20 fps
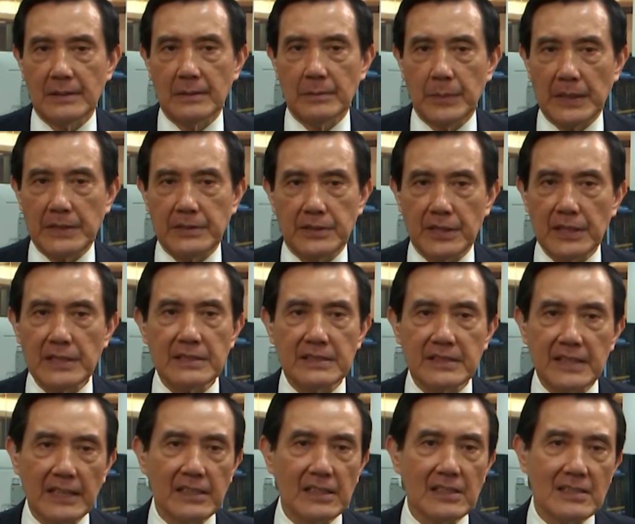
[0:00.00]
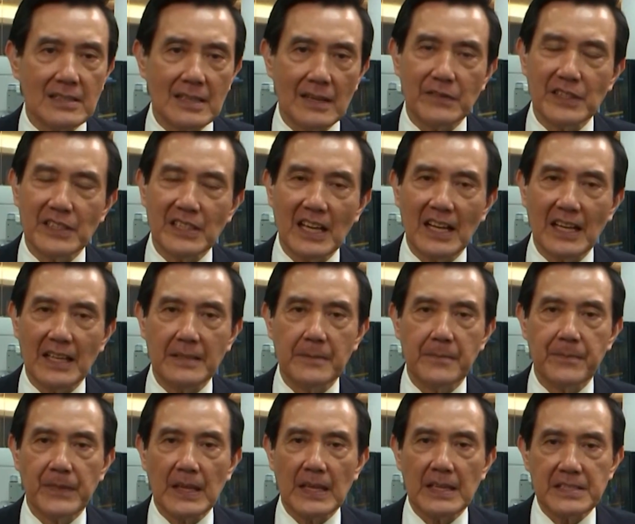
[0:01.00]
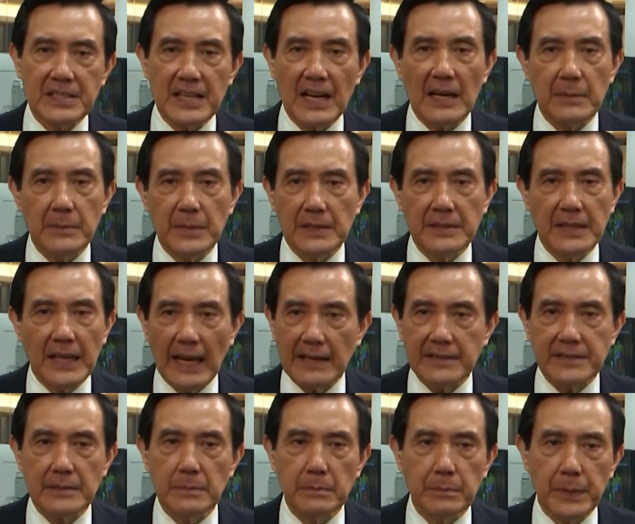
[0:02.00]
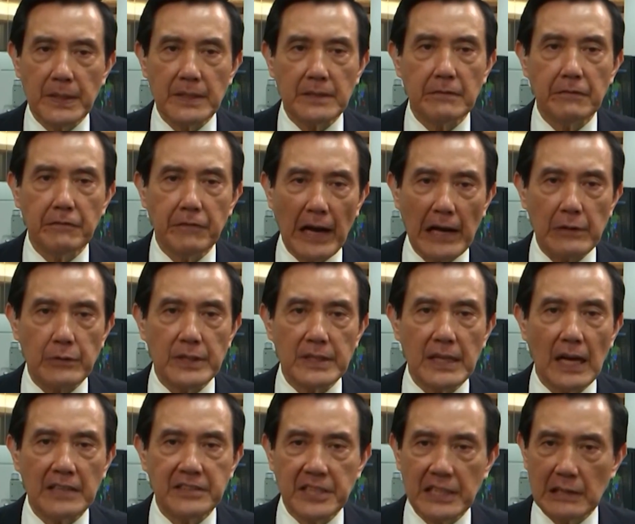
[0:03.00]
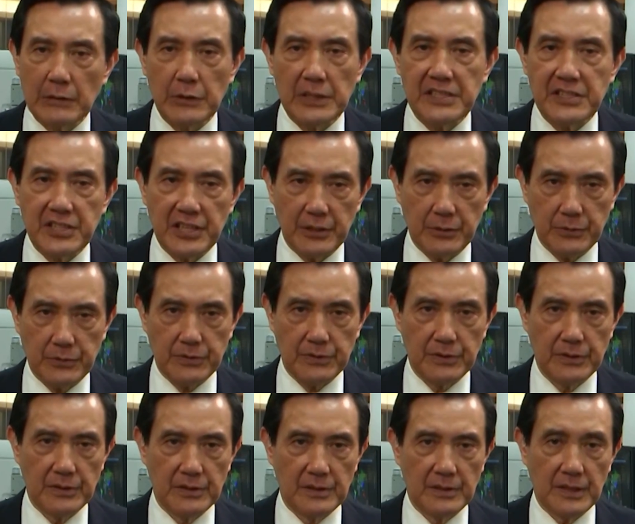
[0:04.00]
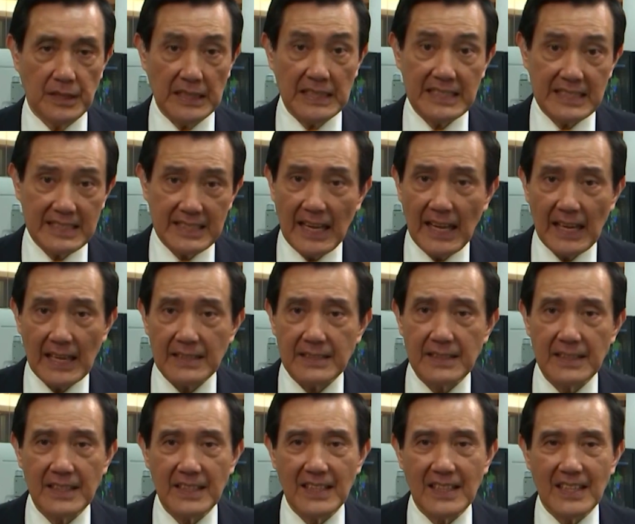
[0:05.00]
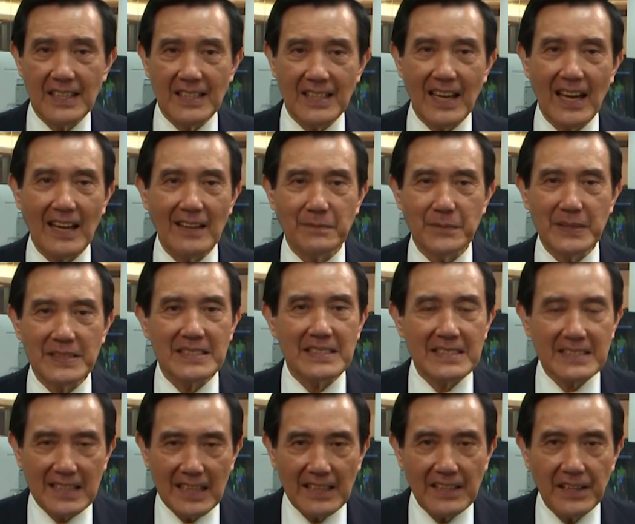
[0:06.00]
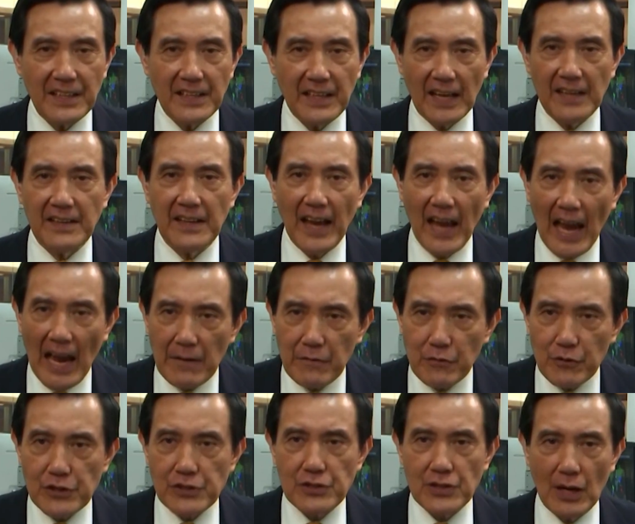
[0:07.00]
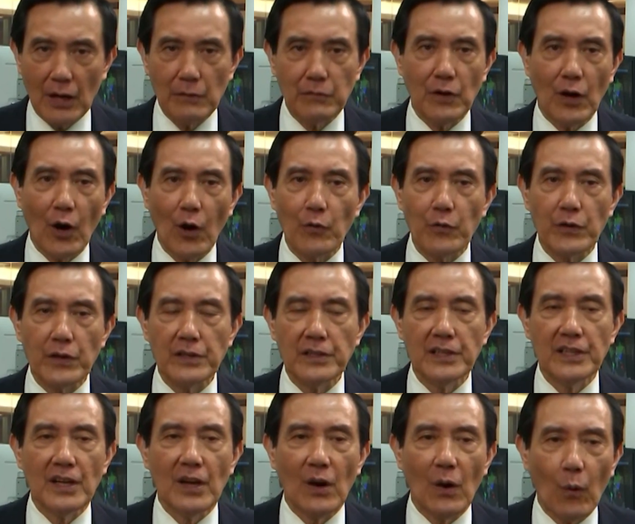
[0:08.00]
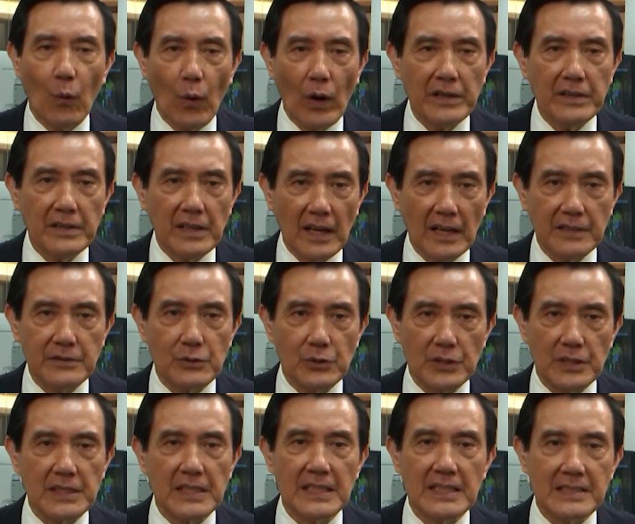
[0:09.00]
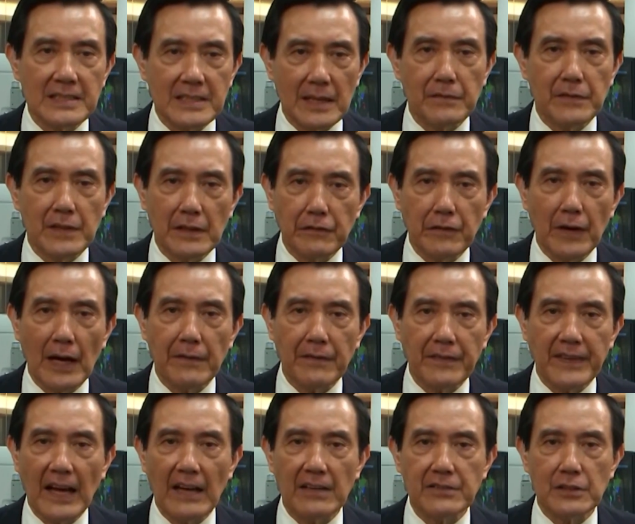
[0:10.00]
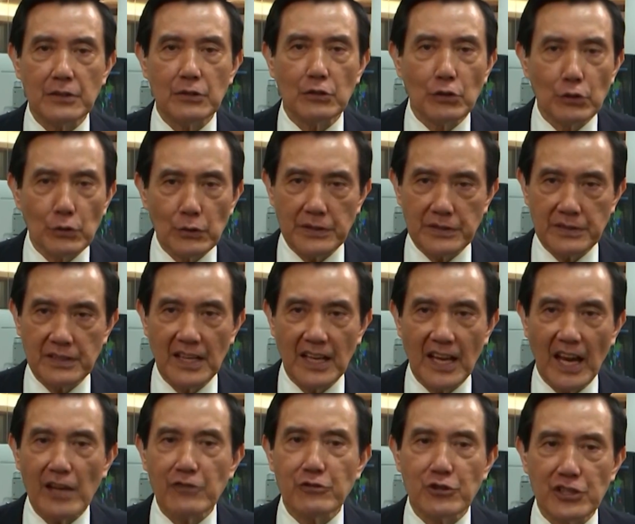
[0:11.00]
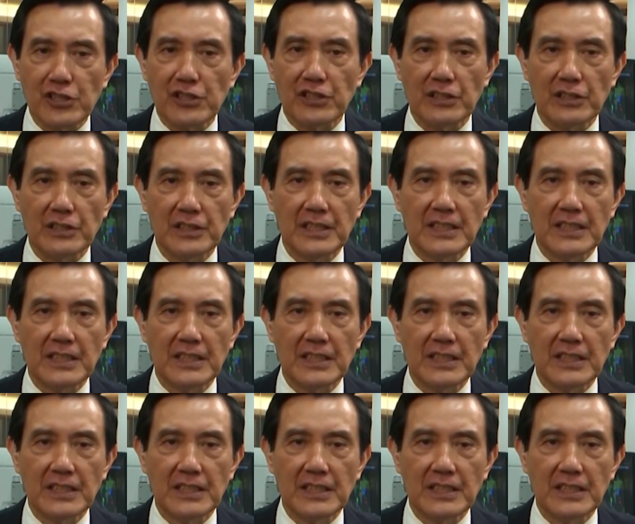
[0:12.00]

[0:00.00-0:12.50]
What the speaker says: But since 1979, Xiamen hasn't been firing artillery shells. Instead, they have been sending an average of over 175,000 tourists each year